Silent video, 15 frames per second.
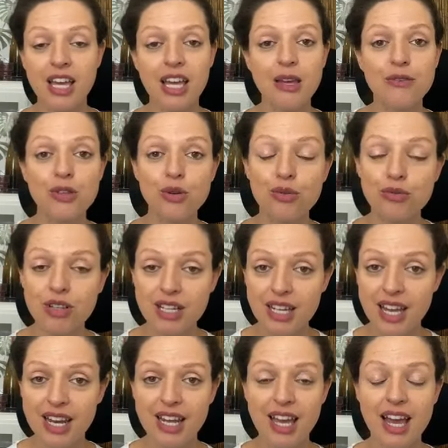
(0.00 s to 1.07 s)
If you're really
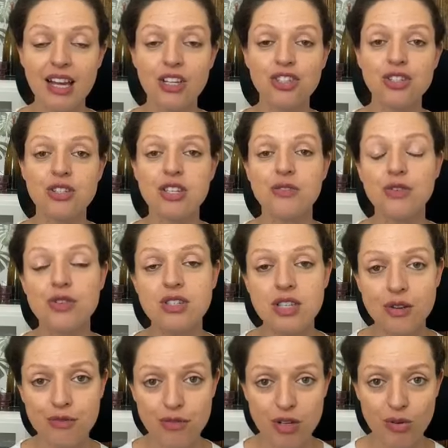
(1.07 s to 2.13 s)
getting anxious, if you're
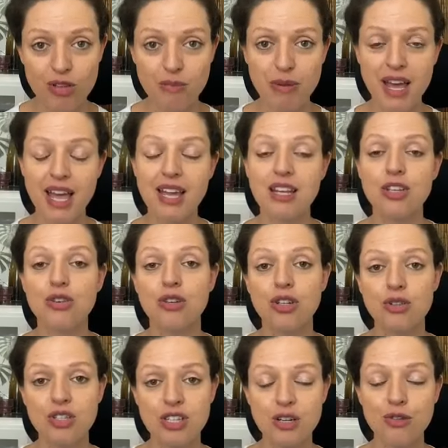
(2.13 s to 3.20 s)
suffering with pain in your
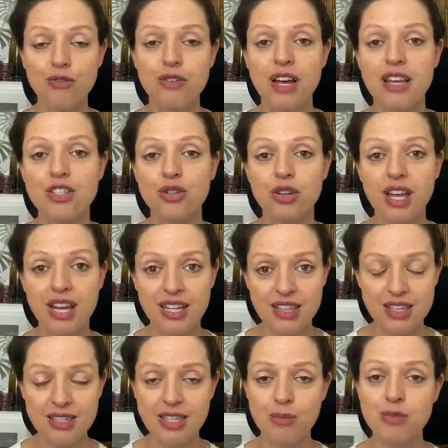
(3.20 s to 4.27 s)
luteal phase, you're getting
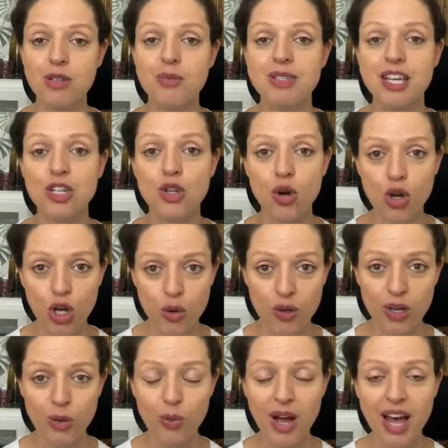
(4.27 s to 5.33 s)
these symptoms, they're not
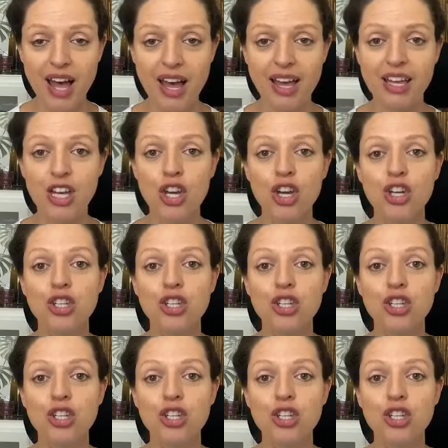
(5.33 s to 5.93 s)
going away,